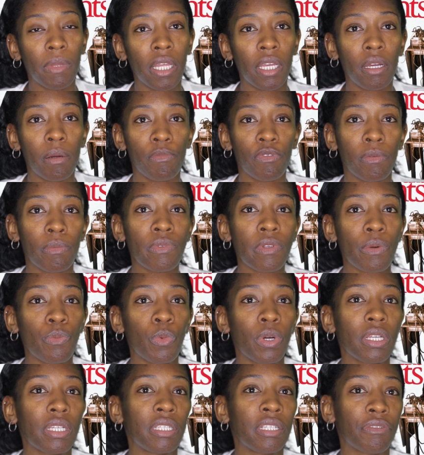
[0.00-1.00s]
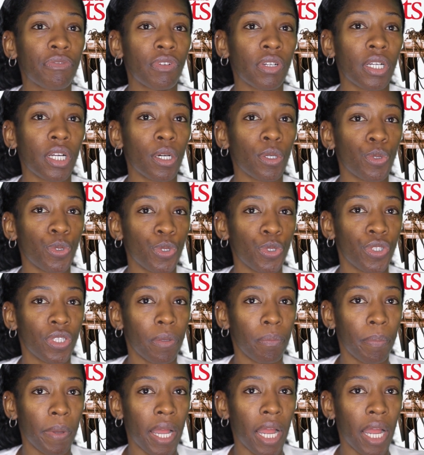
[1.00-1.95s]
they come from somewhat different cultures and